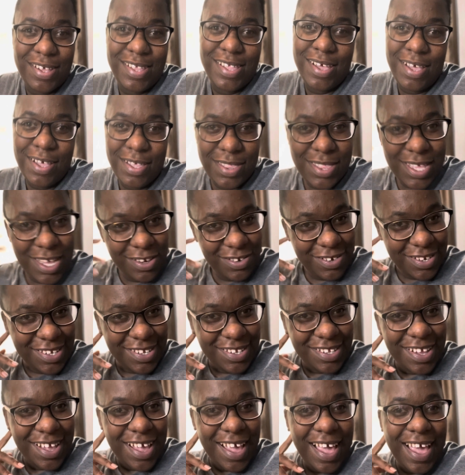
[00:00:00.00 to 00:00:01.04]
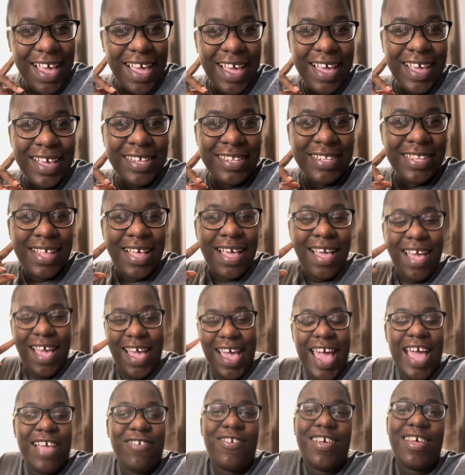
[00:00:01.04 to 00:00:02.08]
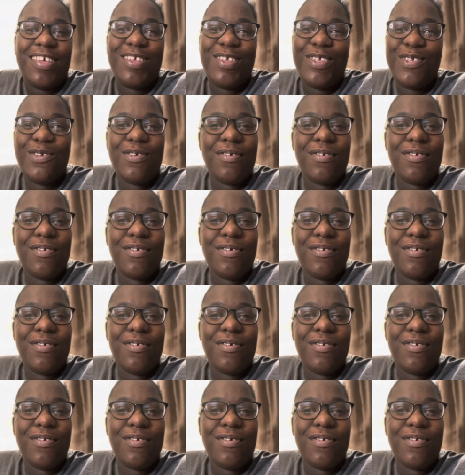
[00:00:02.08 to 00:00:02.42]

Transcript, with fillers: the concession stand and just